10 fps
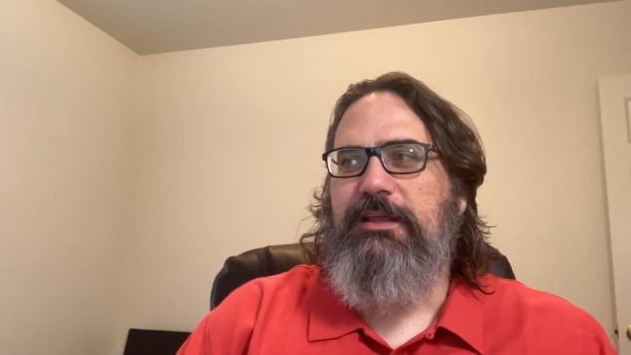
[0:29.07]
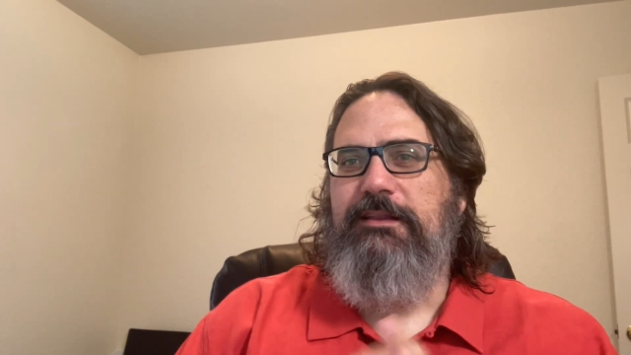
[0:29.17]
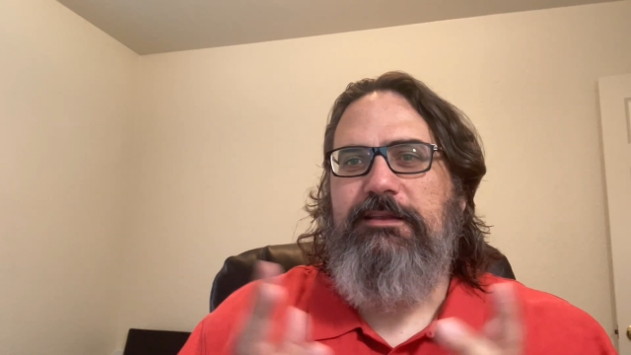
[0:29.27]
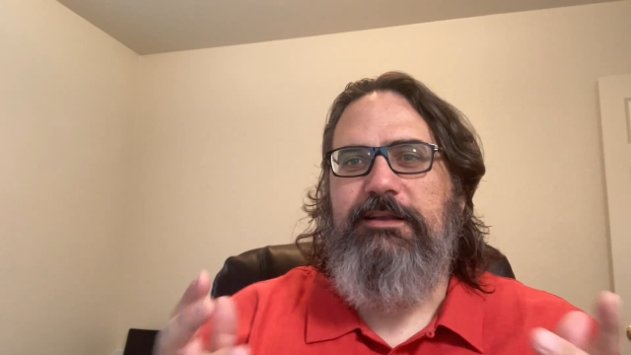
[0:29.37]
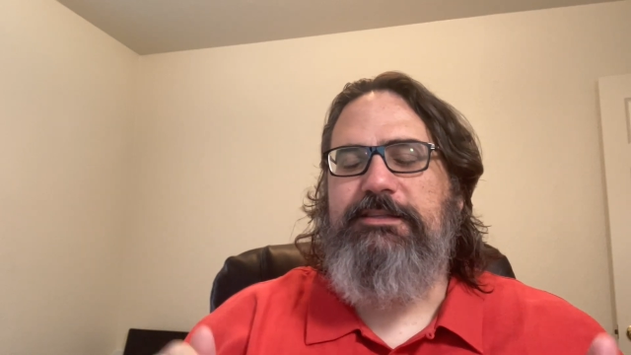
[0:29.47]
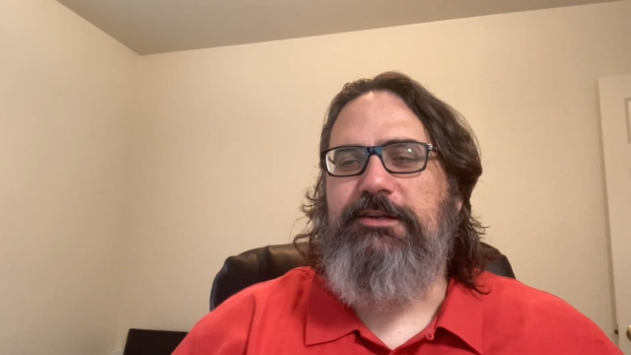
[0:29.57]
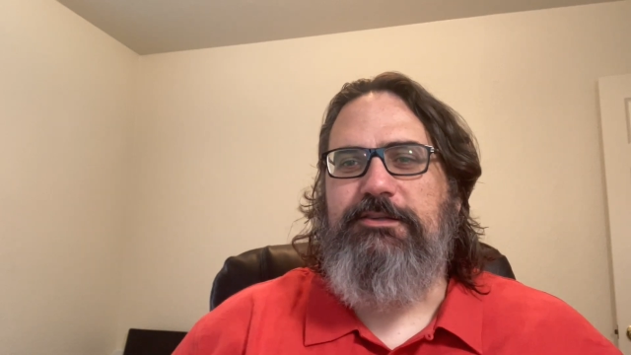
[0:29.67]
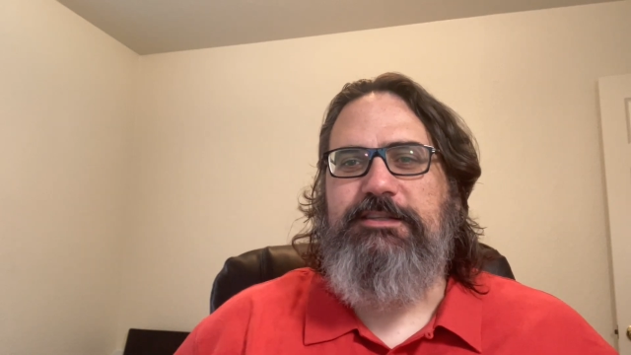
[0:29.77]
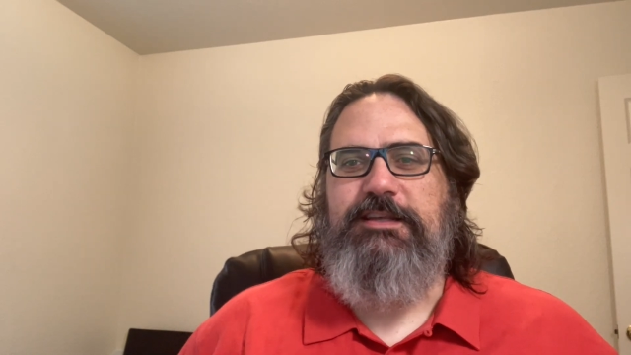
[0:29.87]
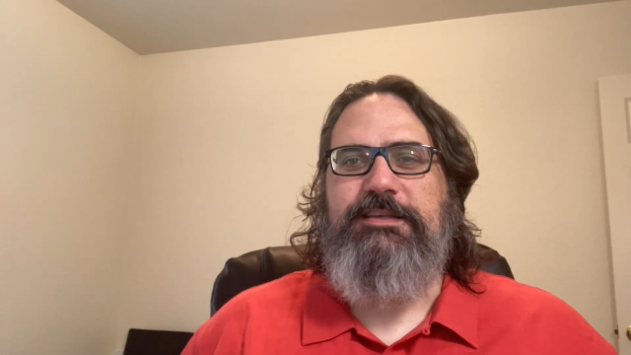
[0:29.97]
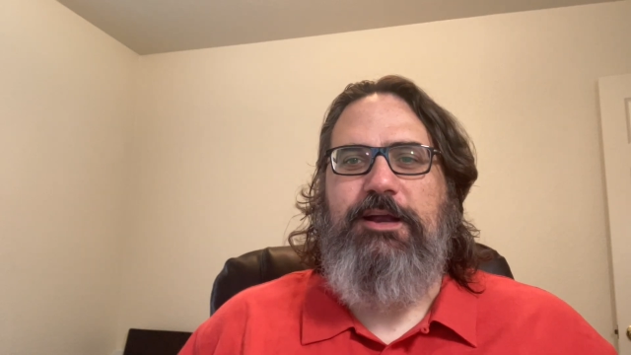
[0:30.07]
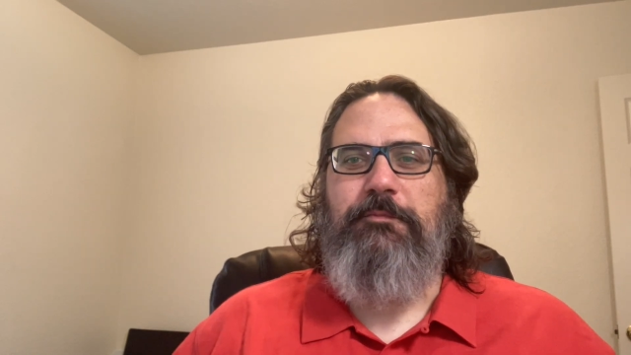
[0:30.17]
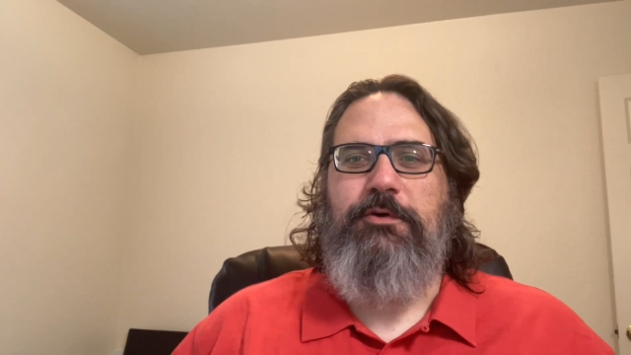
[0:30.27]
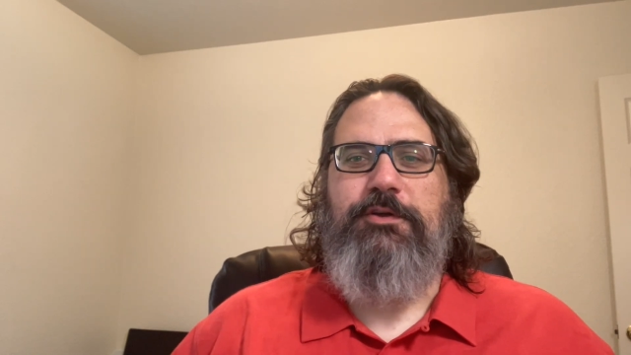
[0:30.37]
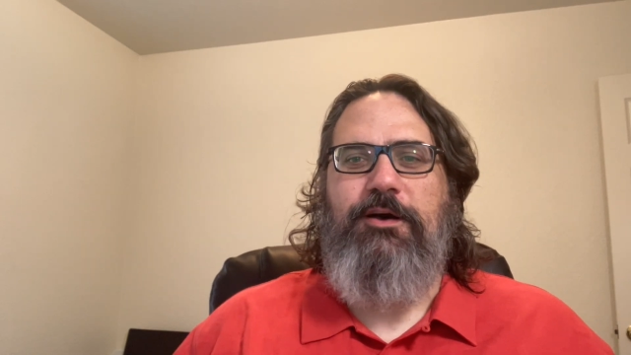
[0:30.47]
Literally starts the entire
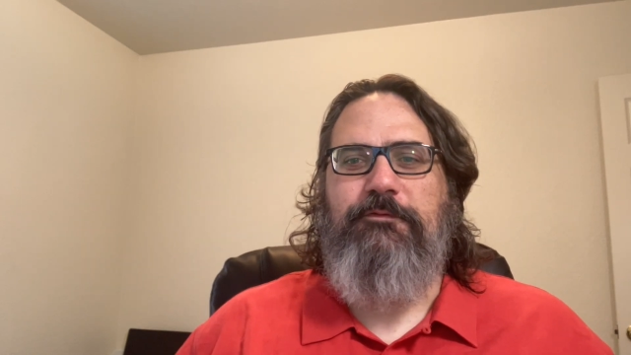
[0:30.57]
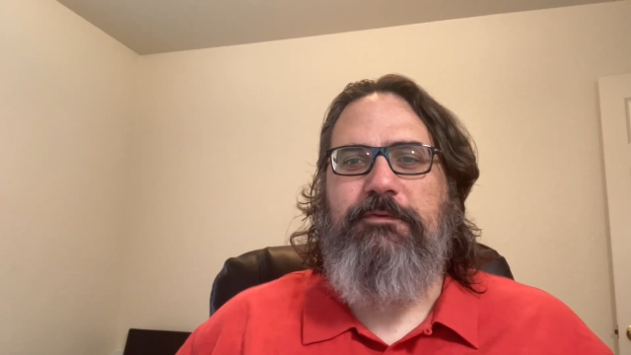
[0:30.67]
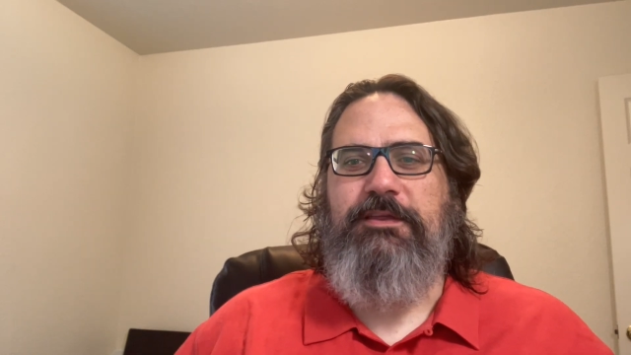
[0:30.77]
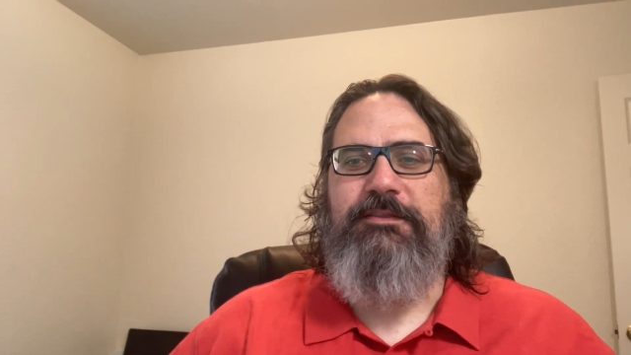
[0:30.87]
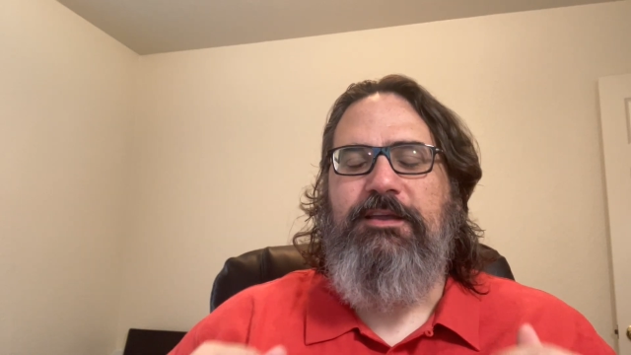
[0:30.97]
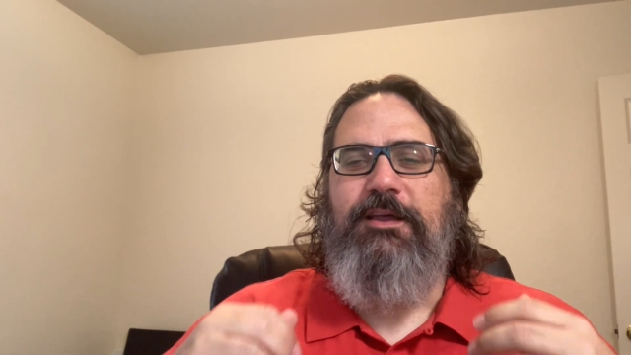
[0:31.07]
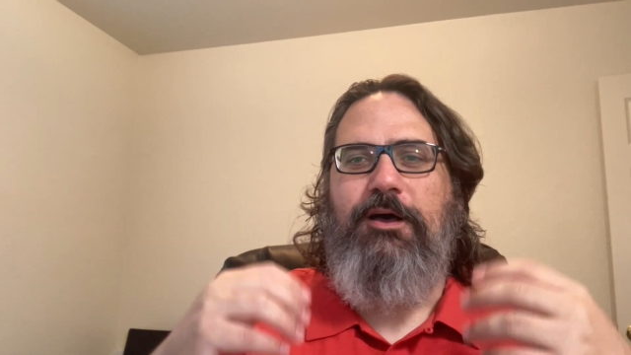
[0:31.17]
book off with